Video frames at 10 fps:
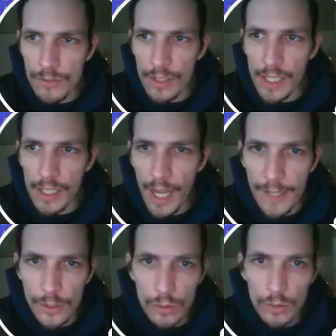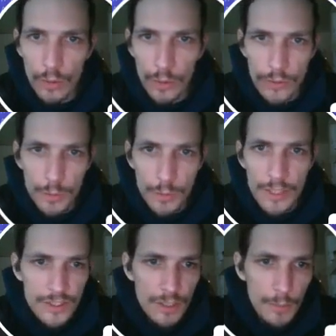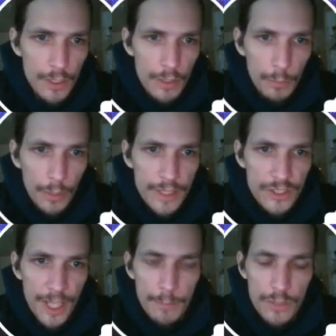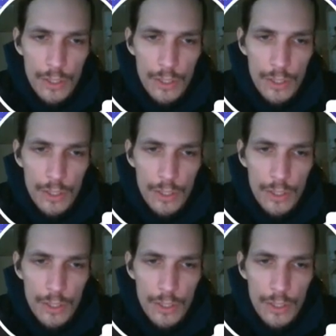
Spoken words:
into the actual OSP system and you complete step